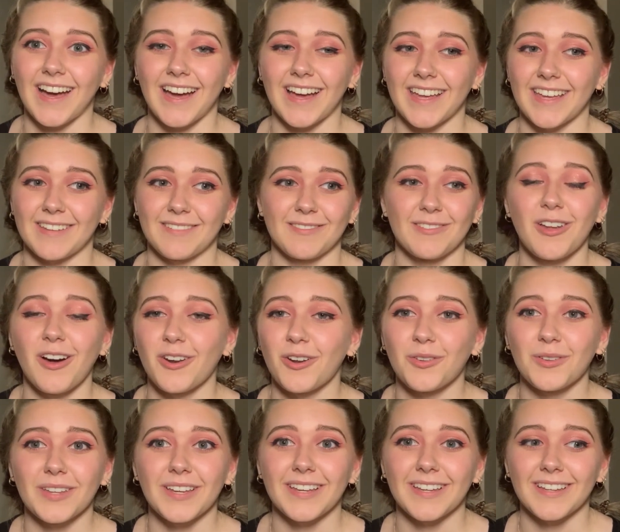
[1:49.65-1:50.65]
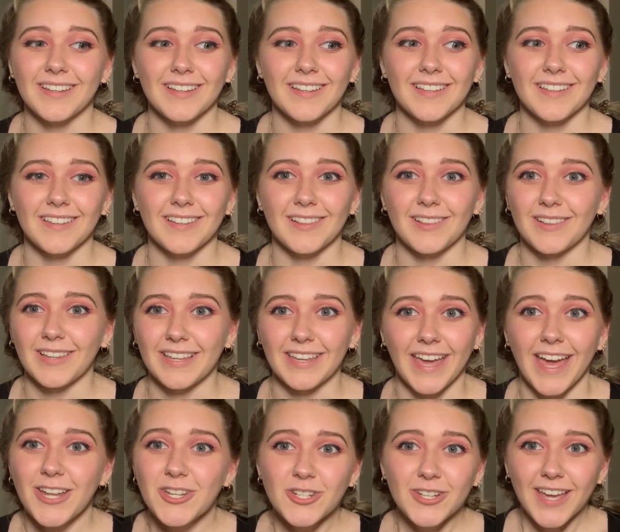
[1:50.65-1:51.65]
It not only
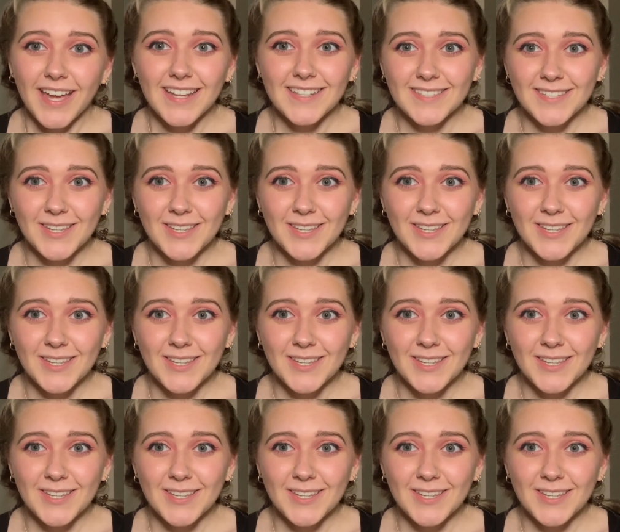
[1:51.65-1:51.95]
educates